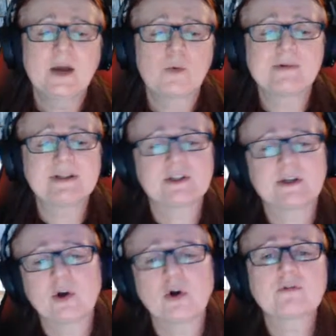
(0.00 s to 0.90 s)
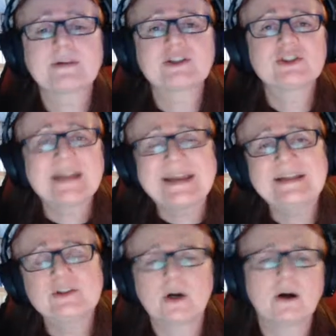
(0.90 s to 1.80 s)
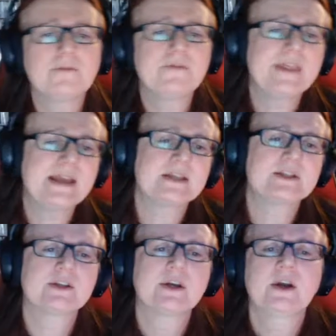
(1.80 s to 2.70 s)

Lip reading: We're into the colouring stage of this.